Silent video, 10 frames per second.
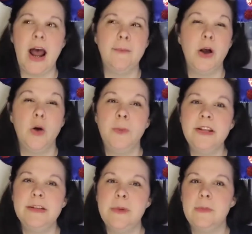I'm
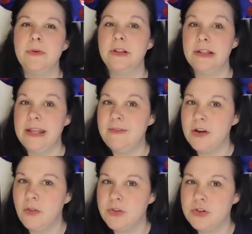hoping to be able to leave it
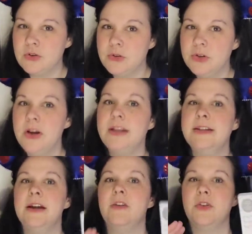on the stroller and
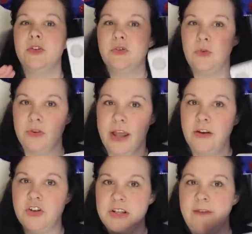tear the stroller down
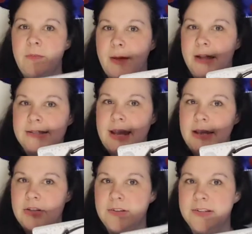and just have the bags
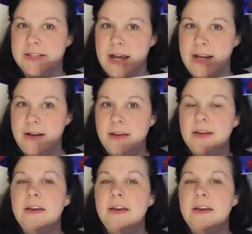hang to the side.